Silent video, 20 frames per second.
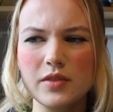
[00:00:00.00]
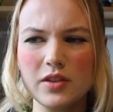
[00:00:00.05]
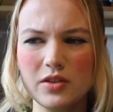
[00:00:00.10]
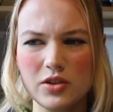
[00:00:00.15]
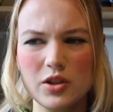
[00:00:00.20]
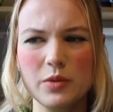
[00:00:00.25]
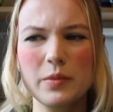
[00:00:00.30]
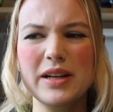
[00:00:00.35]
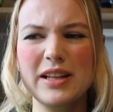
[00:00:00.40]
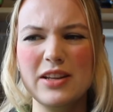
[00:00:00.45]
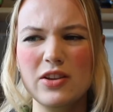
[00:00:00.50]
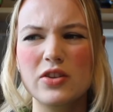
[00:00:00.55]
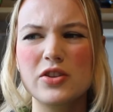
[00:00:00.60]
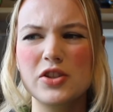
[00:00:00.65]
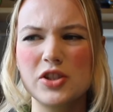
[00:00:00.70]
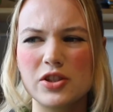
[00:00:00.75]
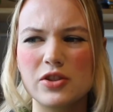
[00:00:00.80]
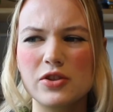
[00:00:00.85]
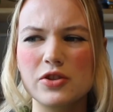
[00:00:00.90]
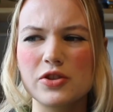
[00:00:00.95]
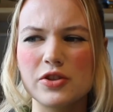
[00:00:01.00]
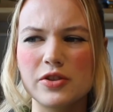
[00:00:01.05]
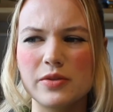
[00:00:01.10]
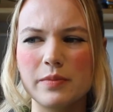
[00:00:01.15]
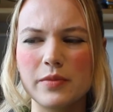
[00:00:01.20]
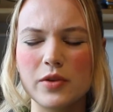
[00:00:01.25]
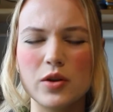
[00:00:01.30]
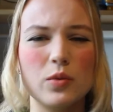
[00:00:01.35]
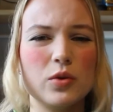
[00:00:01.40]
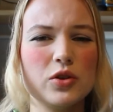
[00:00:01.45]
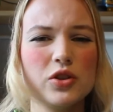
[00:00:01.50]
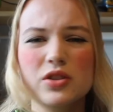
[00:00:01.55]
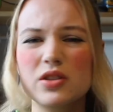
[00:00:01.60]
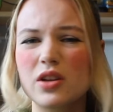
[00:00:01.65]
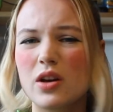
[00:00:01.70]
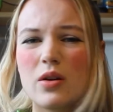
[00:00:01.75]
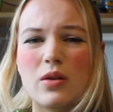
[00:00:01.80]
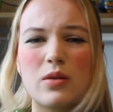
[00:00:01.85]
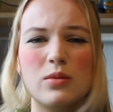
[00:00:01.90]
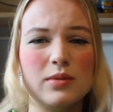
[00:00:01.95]
so many young children who will just
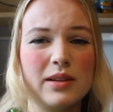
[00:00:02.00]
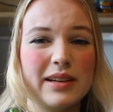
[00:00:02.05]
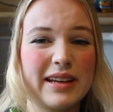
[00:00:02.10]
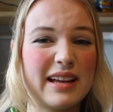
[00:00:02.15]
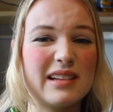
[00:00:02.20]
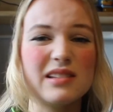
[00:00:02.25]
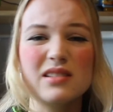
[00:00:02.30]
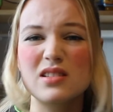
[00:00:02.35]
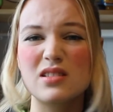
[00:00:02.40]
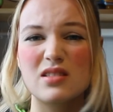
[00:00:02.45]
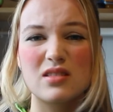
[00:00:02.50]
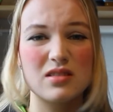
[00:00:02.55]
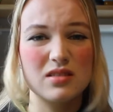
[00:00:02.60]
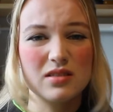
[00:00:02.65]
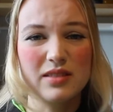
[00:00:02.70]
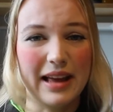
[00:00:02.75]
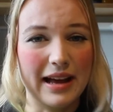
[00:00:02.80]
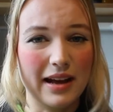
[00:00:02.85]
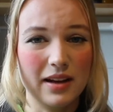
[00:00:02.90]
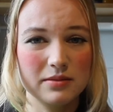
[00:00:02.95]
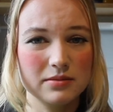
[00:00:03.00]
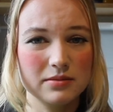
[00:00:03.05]
go against that